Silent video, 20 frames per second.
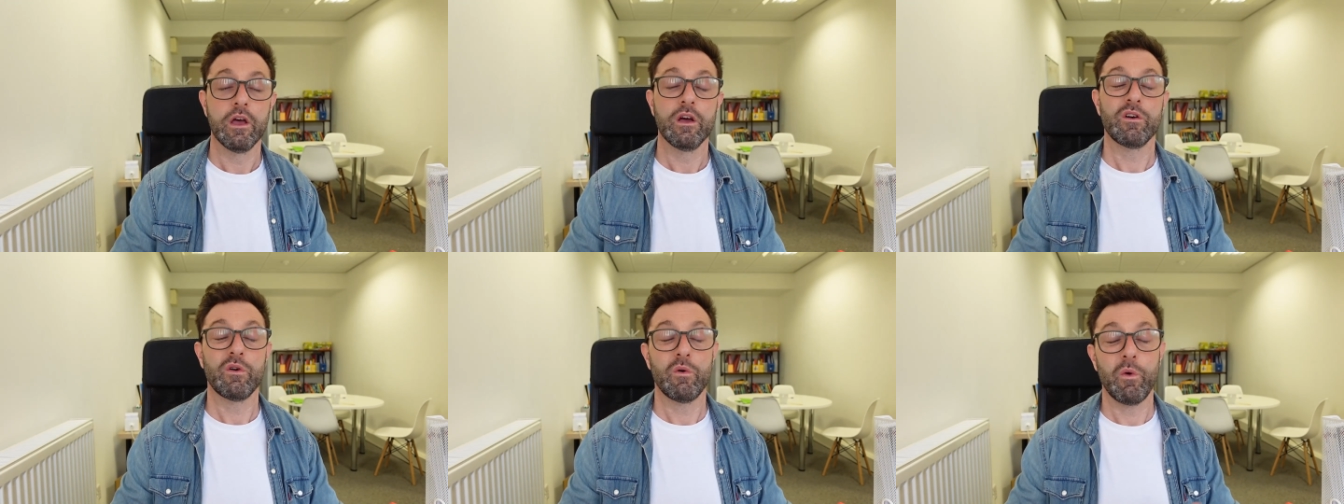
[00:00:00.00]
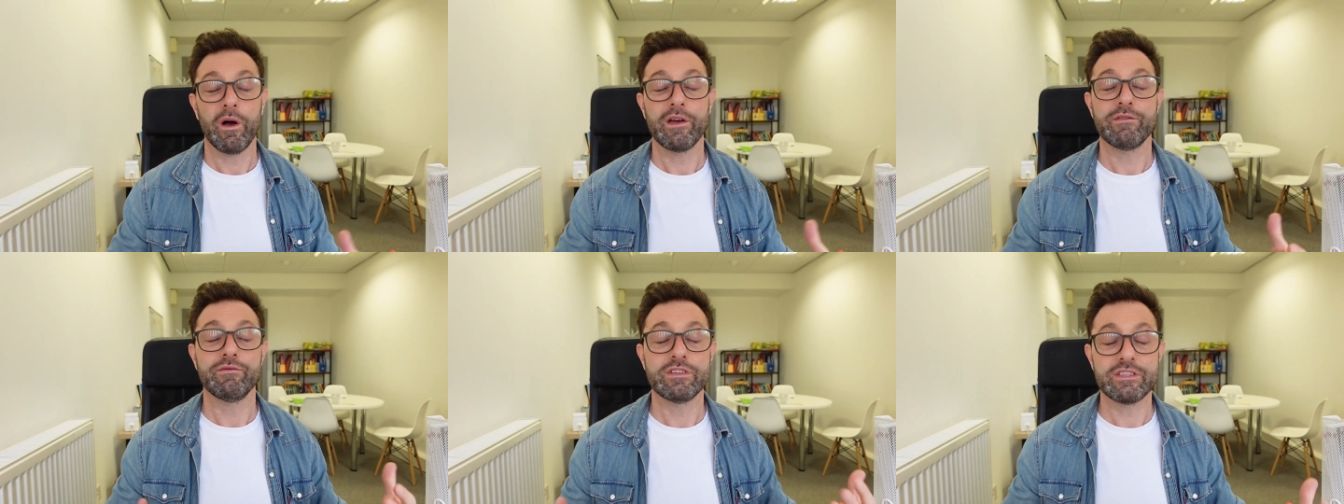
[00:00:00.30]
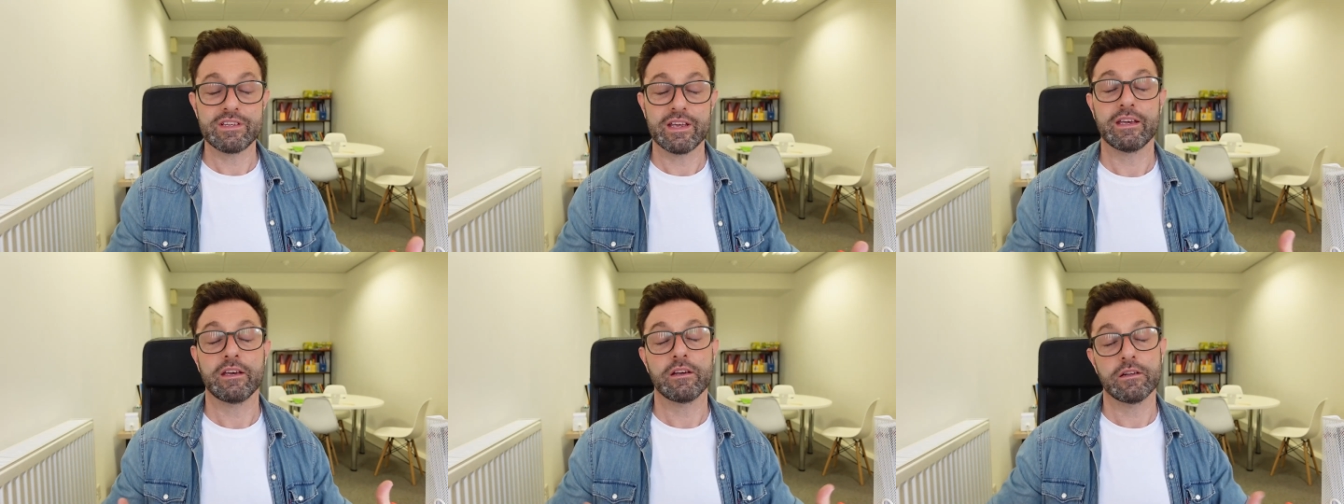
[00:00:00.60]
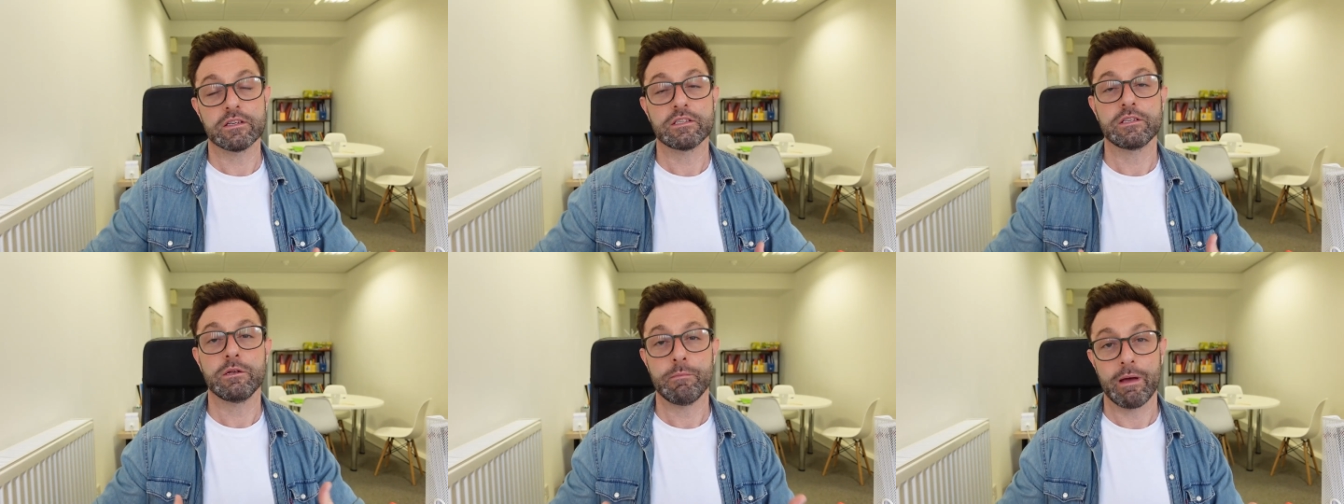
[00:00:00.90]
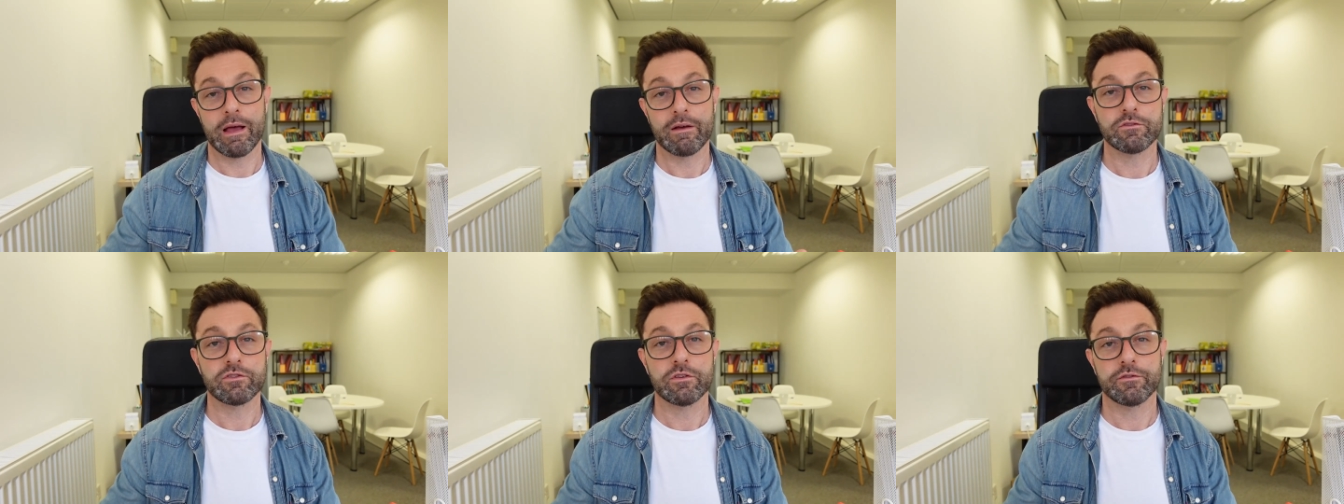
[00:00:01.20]
quite ridiculous
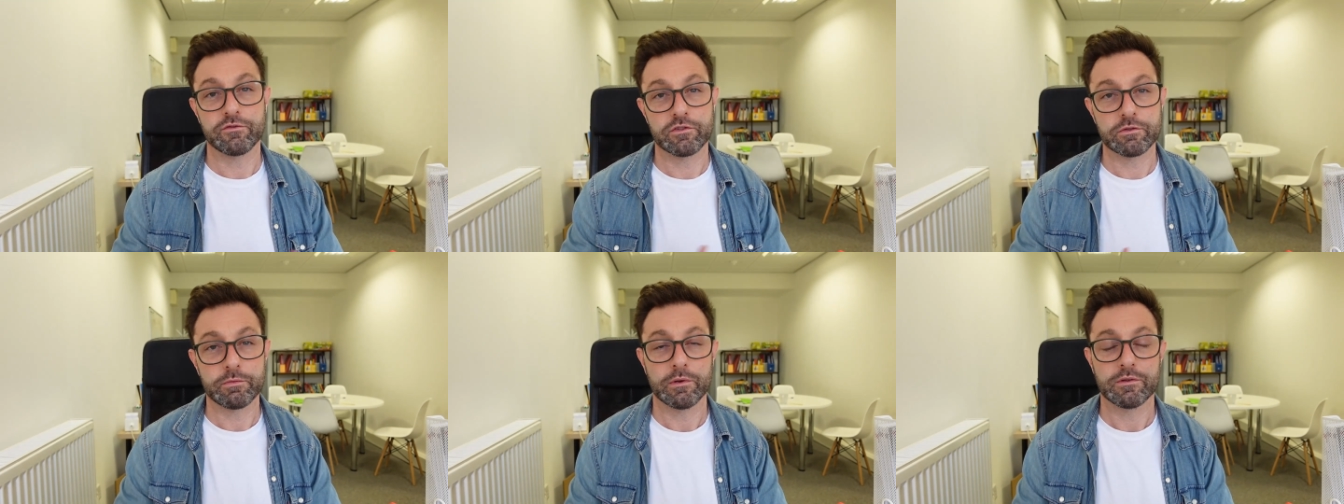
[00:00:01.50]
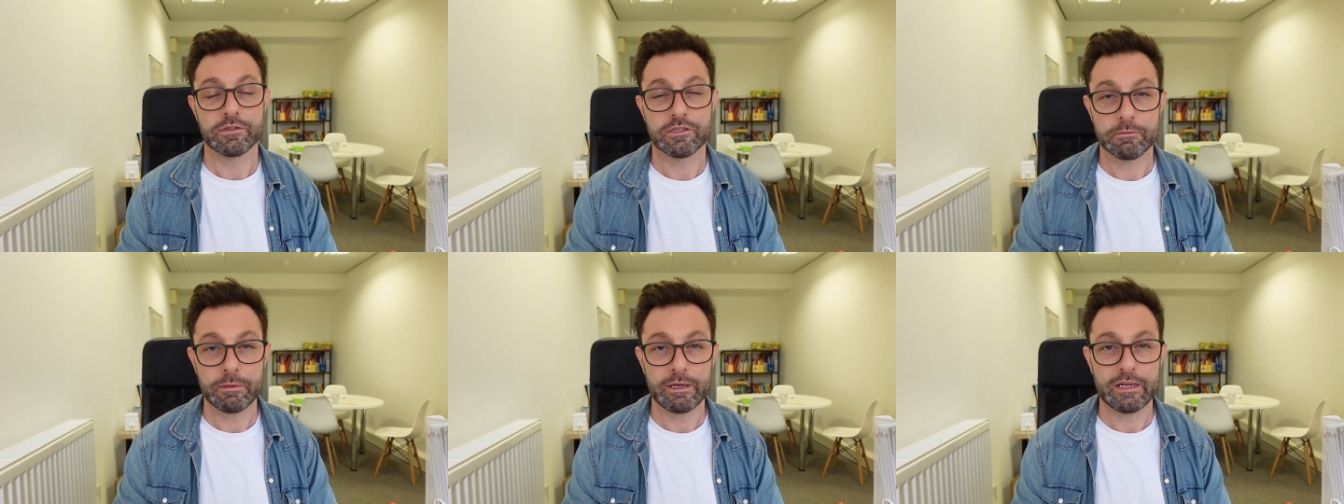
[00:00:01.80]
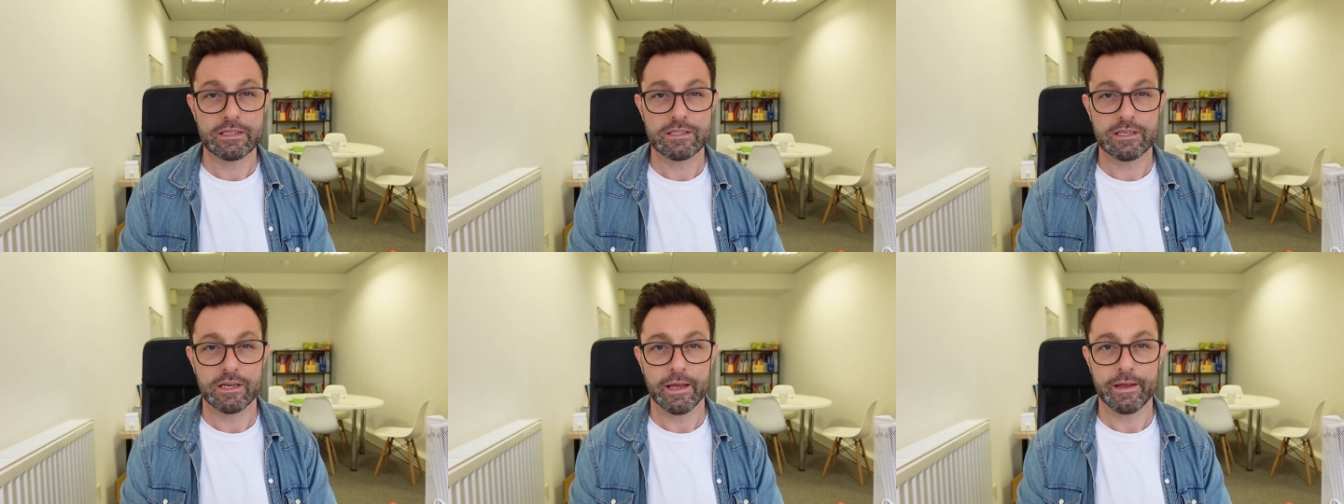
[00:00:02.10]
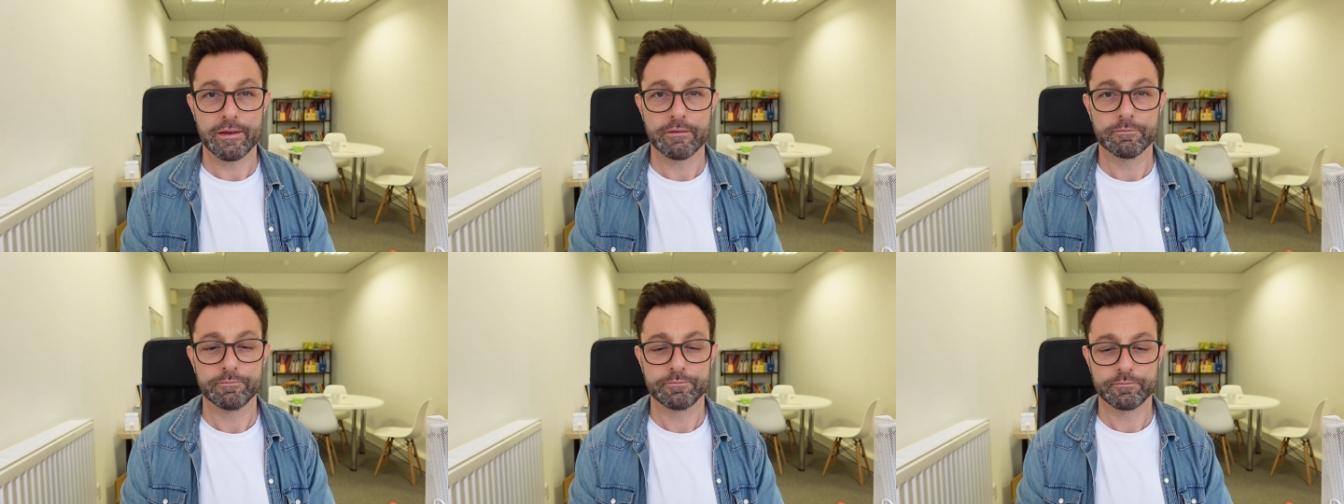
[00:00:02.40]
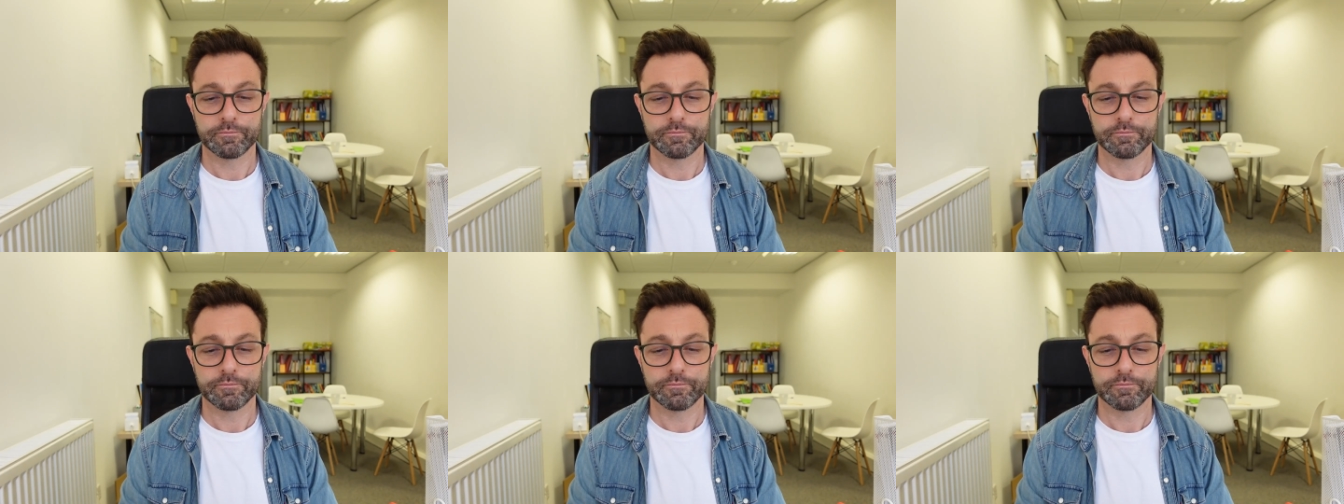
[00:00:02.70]
amounts of responsibility.